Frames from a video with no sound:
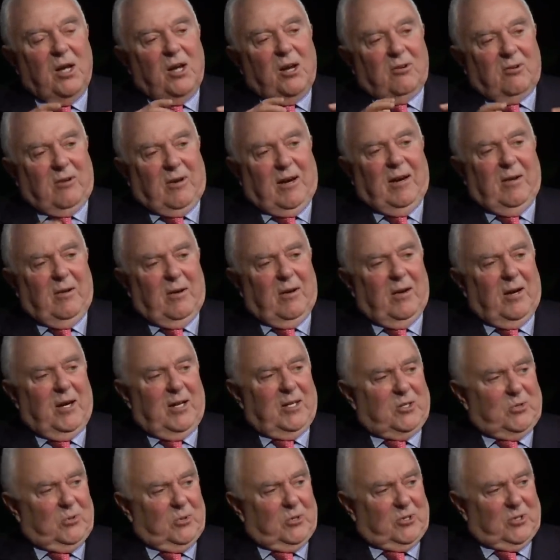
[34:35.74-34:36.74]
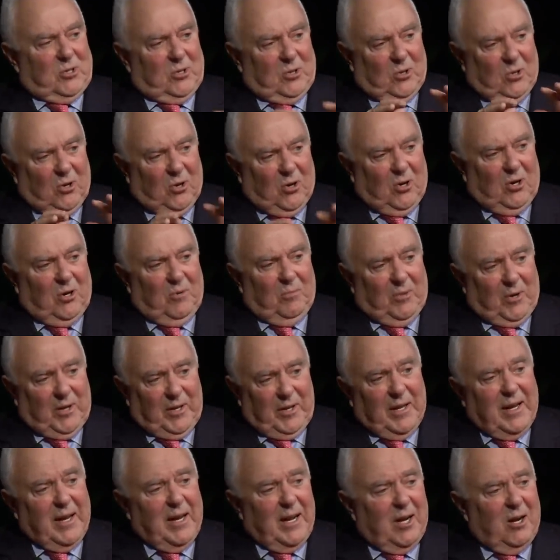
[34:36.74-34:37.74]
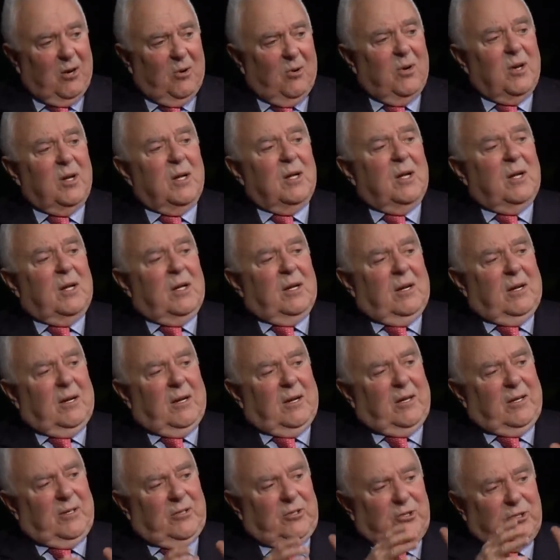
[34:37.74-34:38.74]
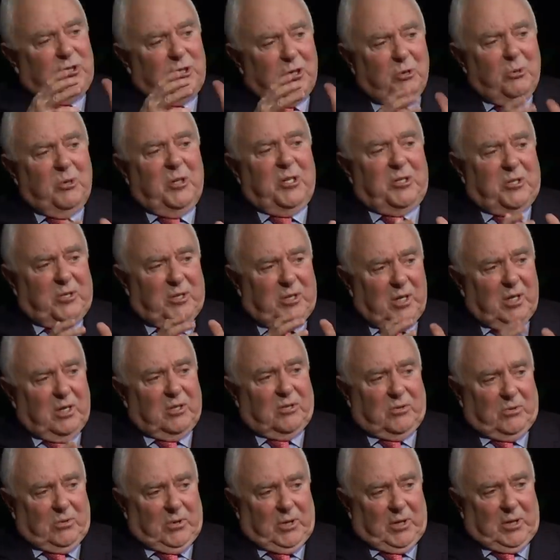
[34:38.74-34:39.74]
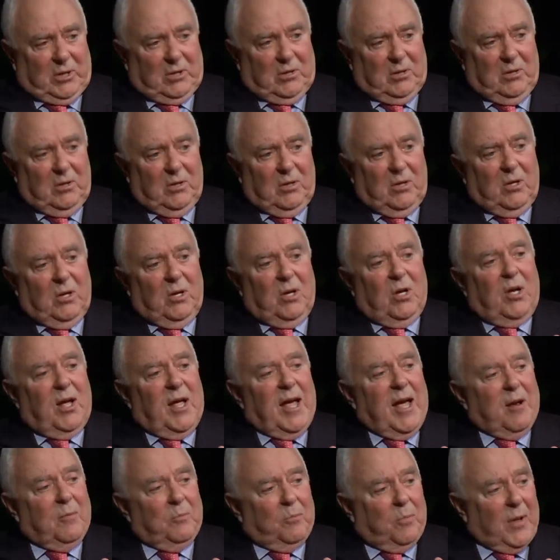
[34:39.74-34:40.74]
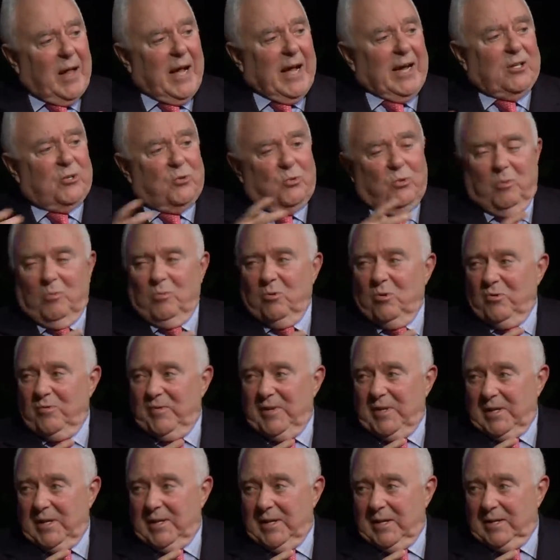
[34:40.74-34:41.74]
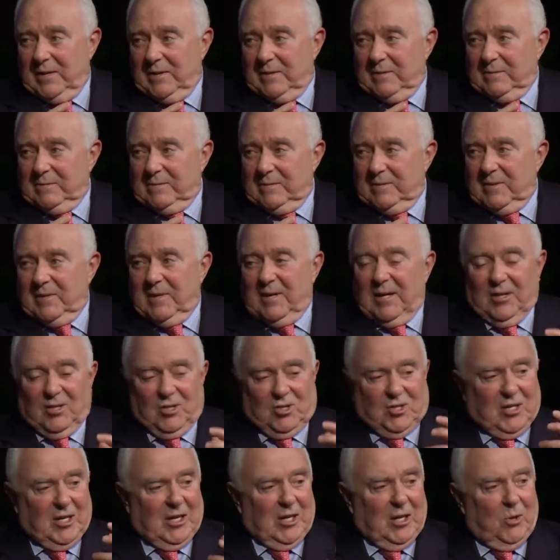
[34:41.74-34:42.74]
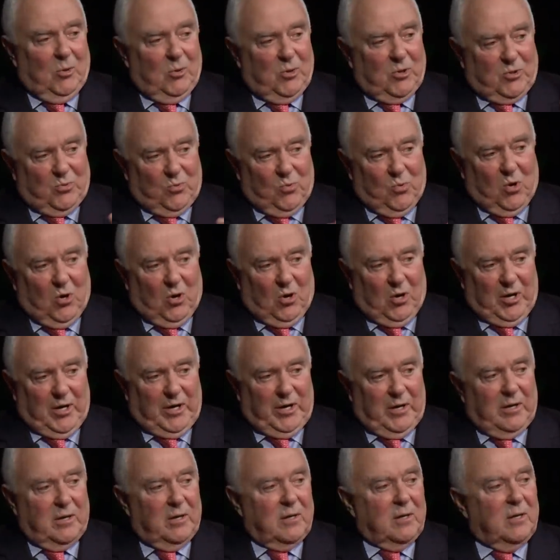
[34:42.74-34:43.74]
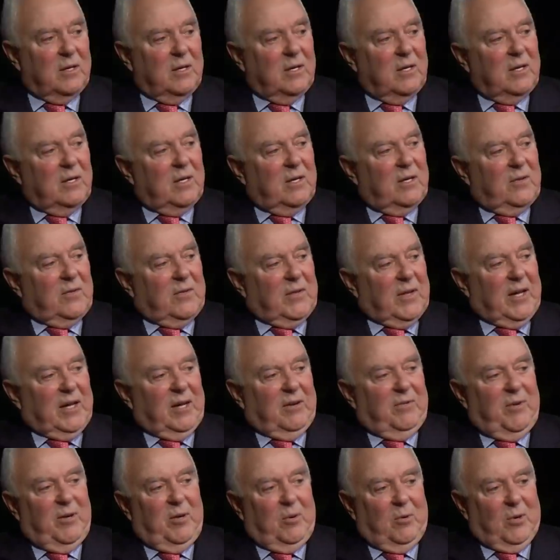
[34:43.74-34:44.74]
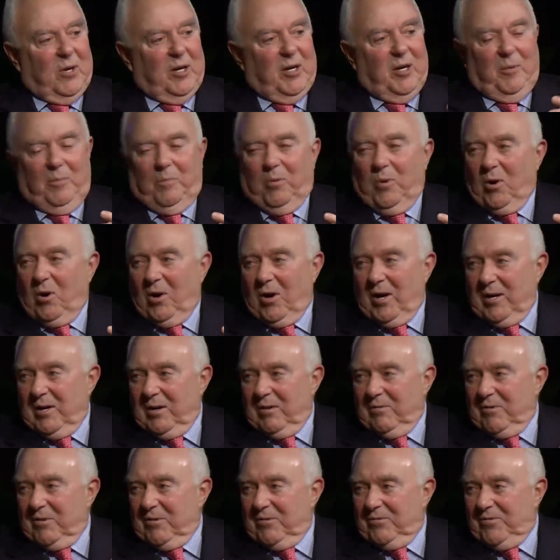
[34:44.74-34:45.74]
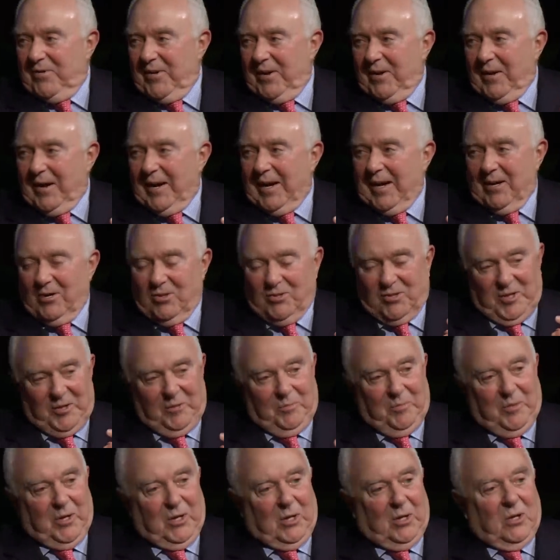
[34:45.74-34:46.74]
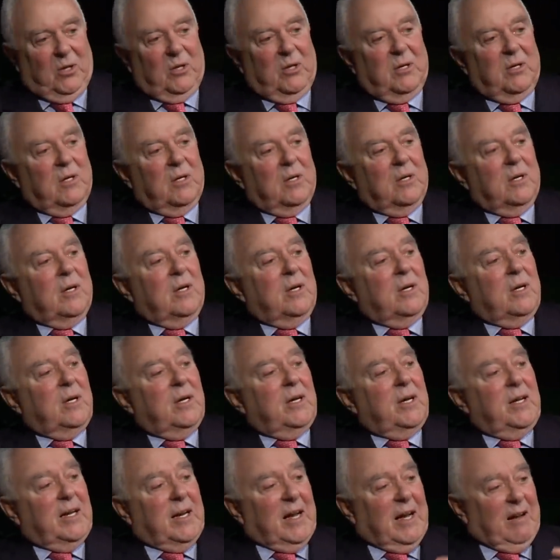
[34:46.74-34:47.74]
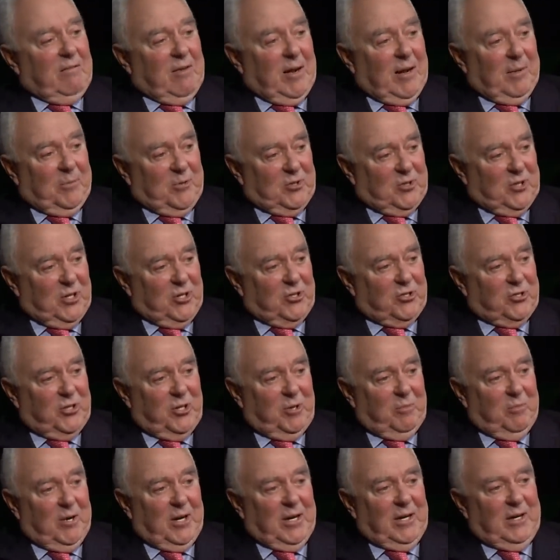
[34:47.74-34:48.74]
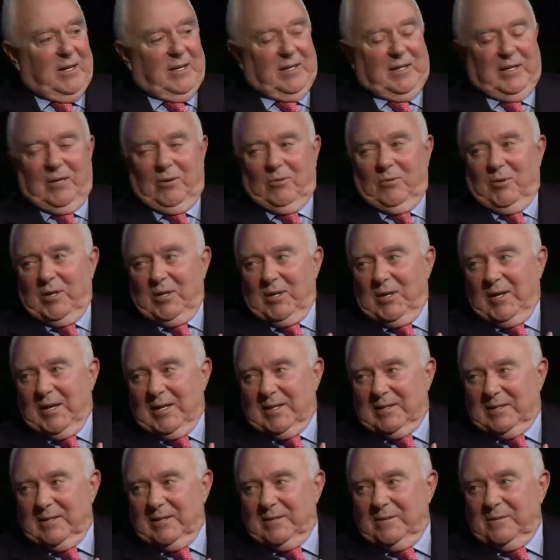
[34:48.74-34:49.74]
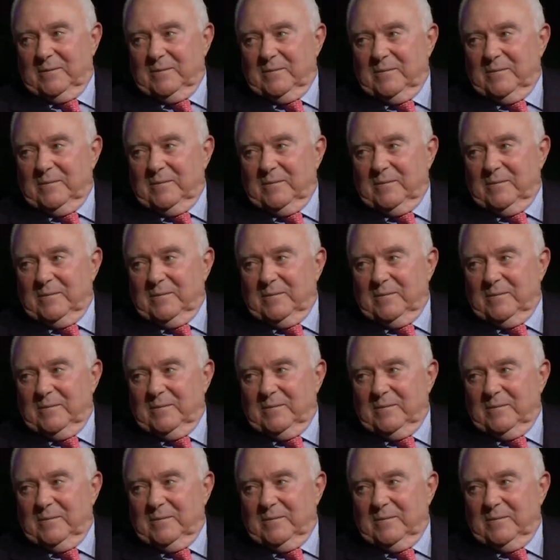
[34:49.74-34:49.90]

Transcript: Crown Heights was a large, but now a Jewish district, and blacks were moving in. And Sella was worried that if he were any part of the fair housing bill, He'd have opposition. He might not get reelected.